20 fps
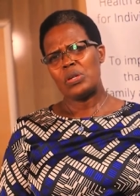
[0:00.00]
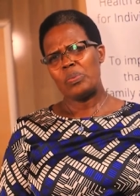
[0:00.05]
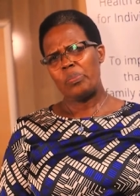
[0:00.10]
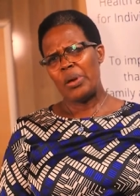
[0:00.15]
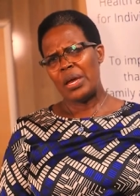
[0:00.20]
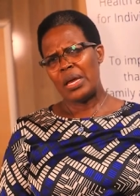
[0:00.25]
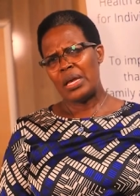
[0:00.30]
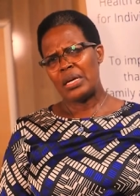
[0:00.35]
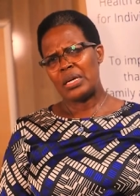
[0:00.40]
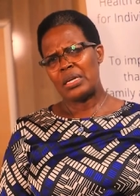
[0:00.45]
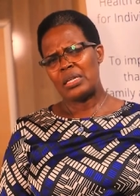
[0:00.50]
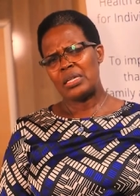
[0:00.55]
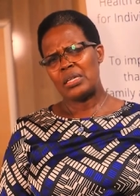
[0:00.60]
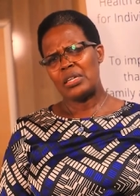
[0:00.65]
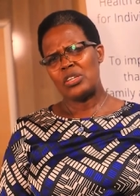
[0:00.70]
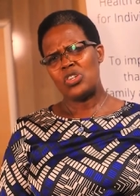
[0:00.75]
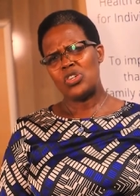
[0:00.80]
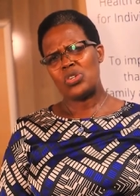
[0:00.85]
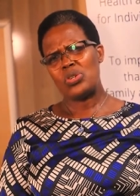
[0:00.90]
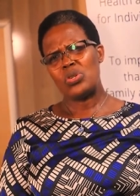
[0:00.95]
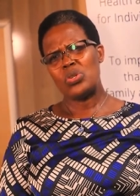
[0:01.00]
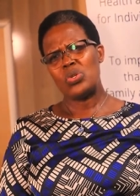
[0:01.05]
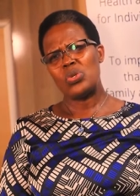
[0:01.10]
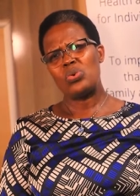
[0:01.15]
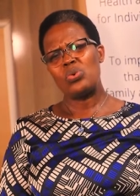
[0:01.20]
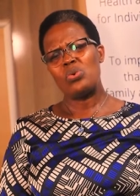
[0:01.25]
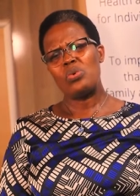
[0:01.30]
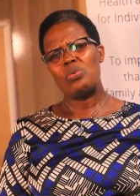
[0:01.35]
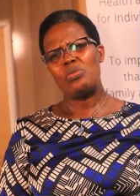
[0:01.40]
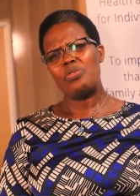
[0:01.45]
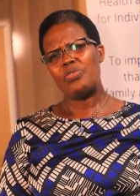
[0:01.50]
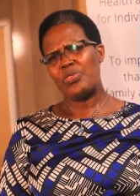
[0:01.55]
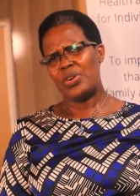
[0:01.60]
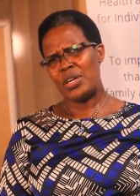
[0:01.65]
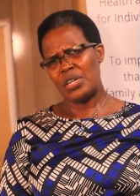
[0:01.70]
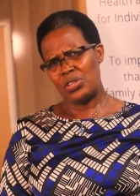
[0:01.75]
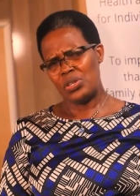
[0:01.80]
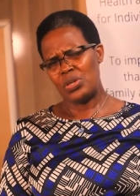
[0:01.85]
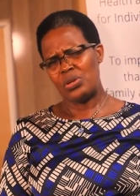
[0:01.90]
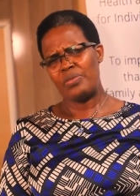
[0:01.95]
paying attention to,
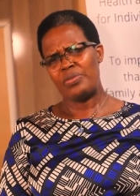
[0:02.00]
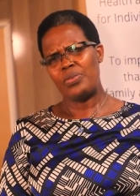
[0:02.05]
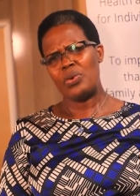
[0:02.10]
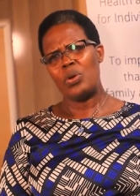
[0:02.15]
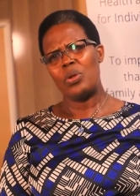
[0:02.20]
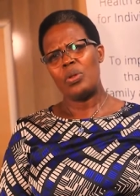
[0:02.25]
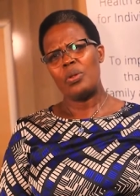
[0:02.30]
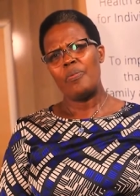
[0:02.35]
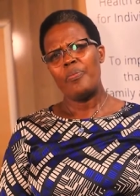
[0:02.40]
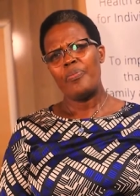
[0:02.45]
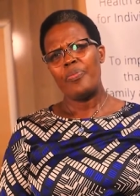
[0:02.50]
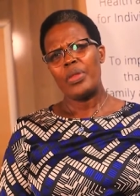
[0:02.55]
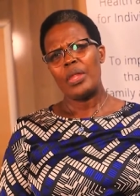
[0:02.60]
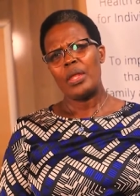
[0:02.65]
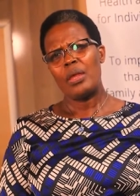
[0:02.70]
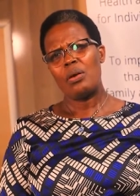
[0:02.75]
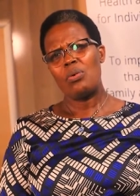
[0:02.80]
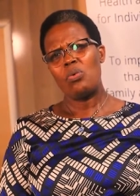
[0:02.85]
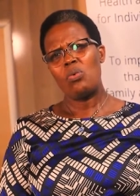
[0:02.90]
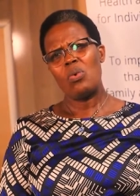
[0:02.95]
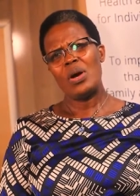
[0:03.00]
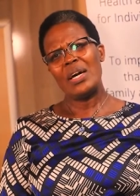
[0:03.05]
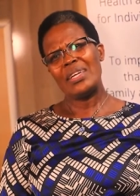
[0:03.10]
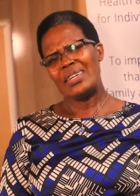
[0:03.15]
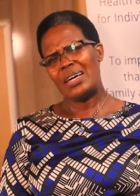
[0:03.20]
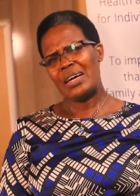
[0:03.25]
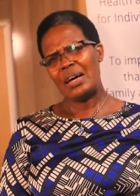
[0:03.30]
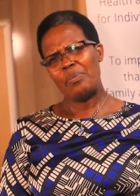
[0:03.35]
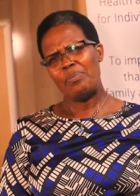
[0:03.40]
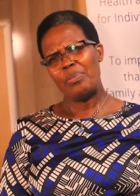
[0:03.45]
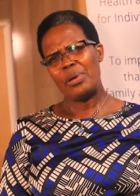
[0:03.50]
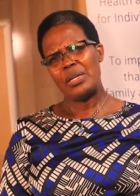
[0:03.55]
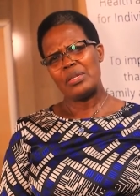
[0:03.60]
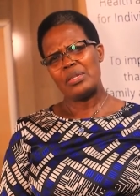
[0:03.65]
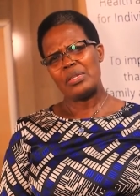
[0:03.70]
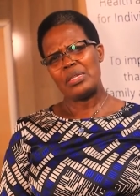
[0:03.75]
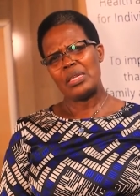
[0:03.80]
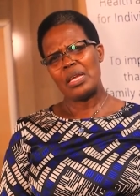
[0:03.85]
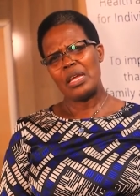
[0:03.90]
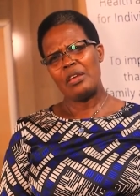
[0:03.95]
first of all, what
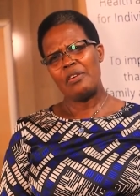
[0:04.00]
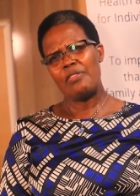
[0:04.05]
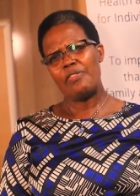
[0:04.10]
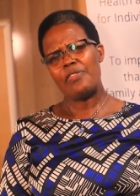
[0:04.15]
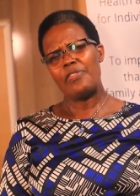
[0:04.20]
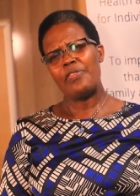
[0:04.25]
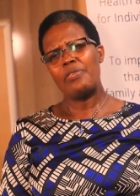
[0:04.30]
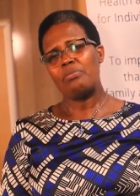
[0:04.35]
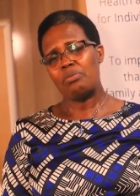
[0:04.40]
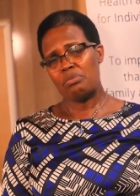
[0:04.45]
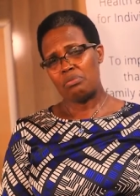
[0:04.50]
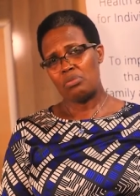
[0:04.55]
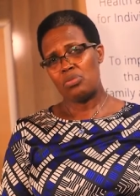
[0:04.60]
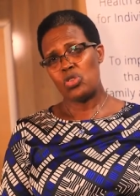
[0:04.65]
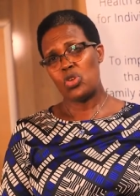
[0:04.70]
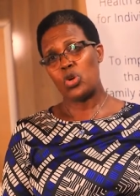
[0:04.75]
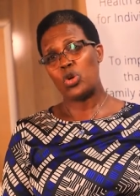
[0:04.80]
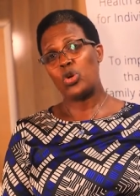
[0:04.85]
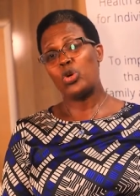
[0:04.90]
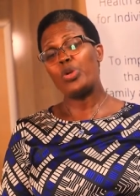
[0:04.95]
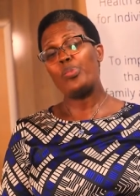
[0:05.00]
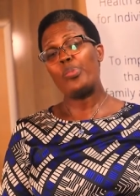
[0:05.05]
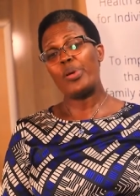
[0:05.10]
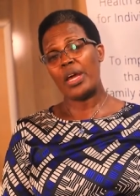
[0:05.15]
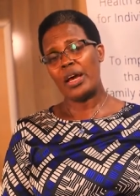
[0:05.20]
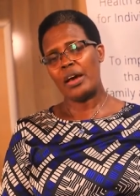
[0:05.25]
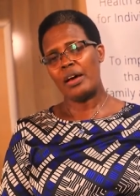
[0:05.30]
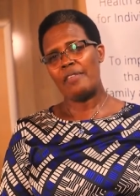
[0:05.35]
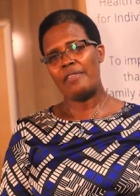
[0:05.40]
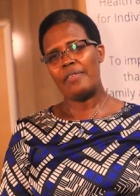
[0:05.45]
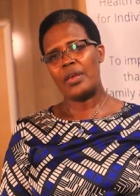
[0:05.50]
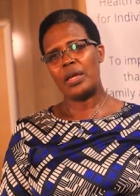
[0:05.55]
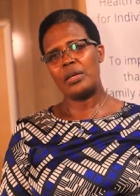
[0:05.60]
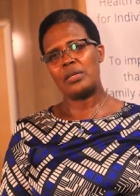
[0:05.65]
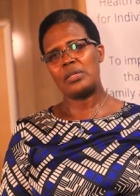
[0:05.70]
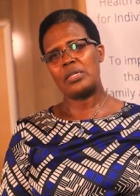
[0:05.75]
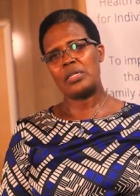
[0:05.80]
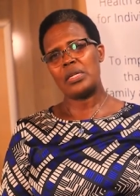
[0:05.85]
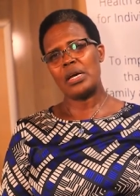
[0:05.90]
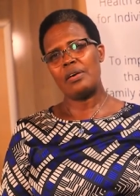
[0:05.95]
happens if you could be
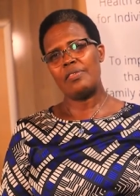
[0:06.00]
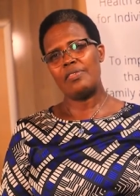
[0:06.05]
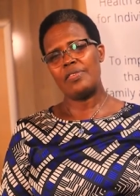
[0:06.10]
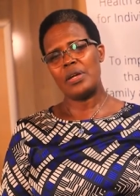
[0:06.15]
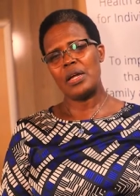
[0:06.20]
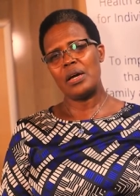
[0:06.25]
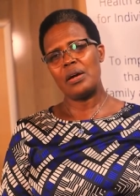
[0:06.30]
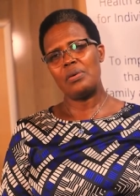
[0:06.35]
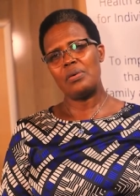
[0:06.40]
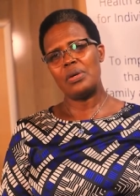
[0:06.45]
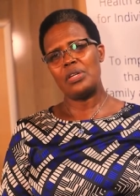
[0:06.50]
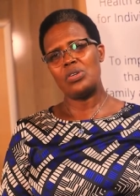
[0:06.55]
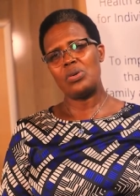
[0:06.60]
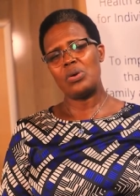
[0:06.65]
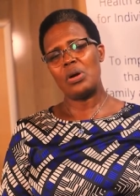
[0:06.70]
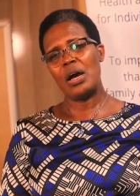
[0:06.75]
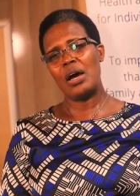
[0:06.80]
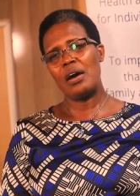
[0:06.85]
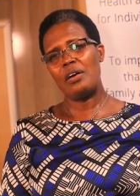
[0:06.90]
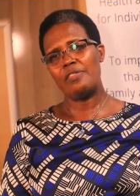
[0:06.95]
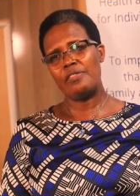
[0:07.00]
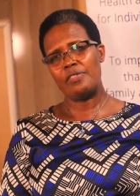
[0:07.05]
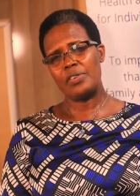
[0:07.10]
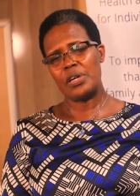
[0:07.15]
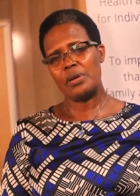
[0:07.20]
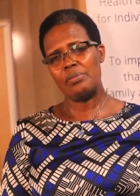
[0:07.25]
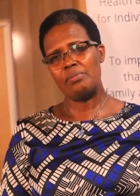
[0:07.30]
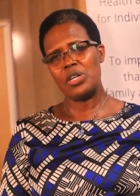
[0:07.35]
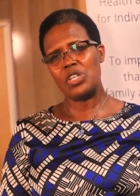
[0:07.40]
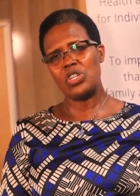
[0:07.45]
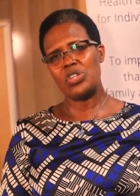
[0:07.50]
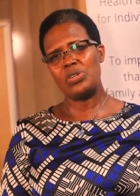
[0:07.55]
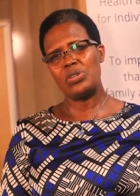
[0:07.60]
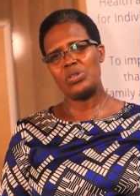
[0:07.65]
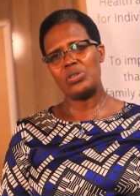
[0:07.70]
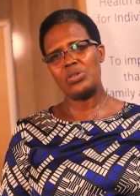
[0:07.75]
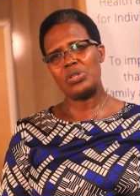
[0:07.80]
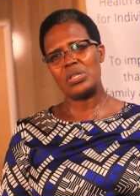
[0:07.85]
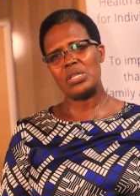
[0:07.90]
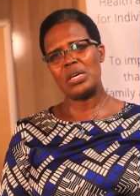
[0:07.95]
having stuff now and you have
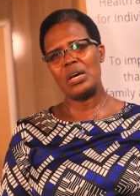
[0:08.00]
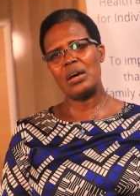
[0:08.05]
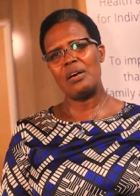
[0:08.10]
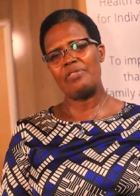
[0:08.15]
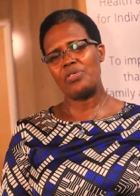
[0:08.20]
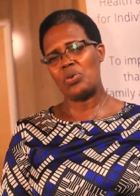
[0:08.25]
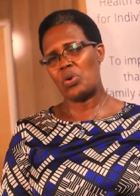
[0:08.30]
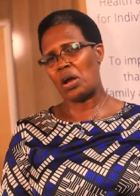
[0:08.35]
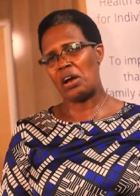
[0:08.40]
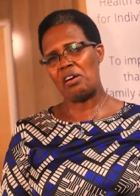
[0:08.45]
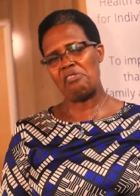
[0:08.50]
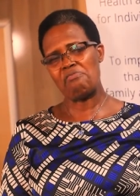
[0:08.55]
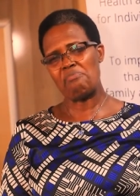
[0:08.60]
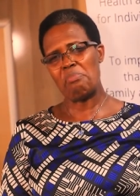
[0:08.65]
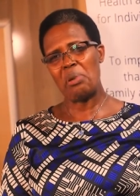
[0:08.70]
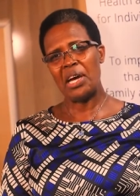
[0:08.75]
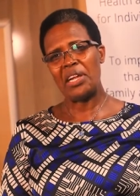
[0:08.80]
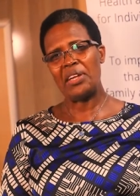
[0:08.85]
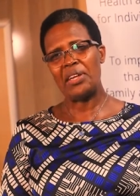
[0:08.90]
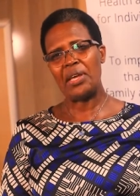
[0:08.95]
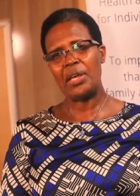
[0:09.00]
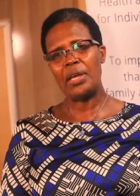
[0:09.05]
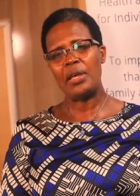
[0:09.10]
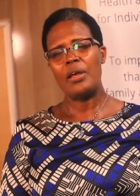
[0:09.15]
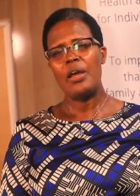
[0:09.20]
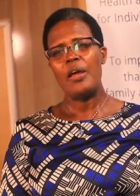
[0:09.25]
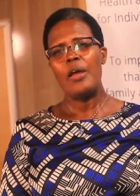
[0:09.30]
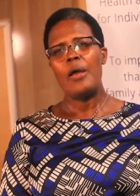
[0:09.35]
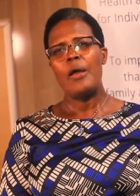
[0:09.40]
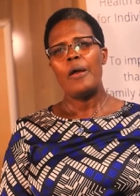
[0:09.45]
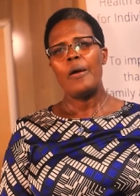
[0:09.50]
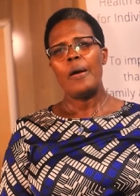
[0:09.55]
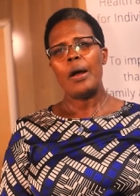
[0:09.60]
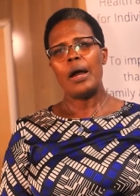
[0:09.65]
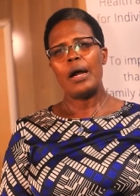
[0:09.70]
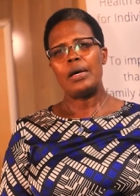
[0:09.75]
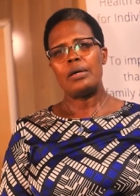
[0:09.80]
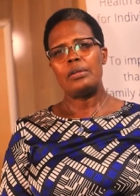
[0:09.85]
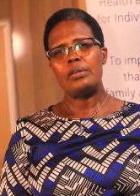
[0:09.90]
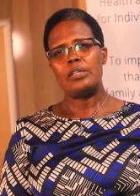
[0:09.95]
material stuff, you have money,
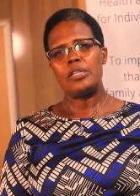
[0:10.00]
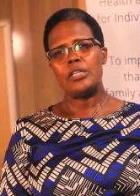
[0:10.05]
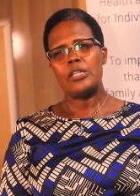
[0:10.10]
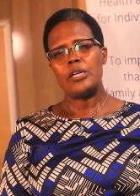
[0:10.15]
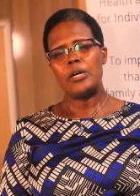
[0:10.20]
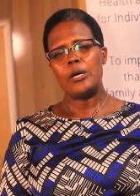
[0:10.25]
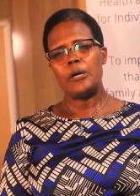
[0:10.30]
and